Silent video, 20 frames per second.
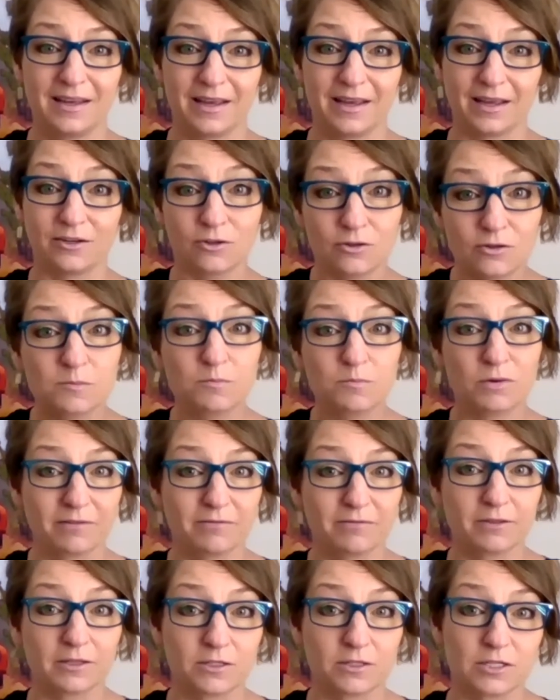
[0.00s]
and who's
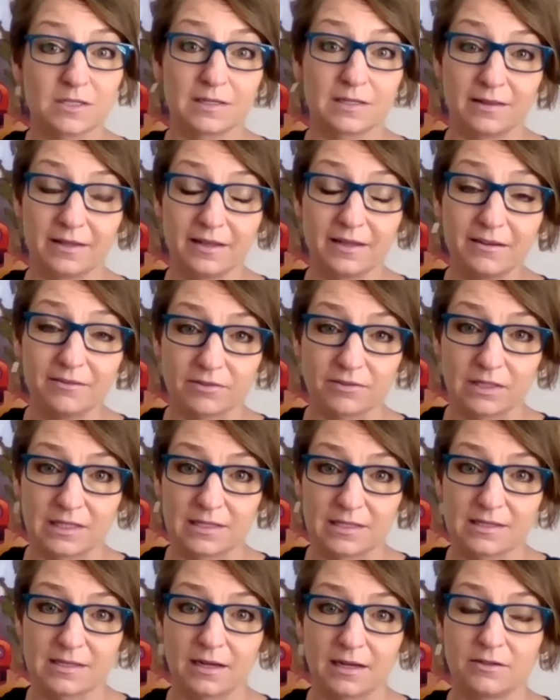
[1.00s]
privileged to live in
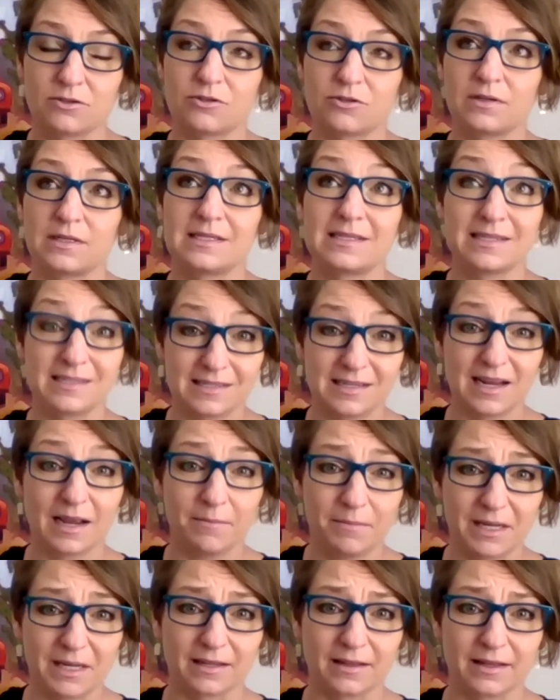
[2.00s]
this country
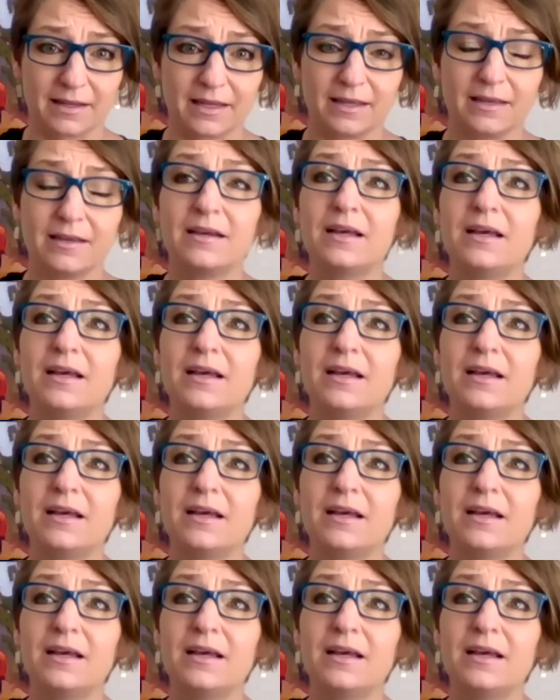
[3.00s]
systemically.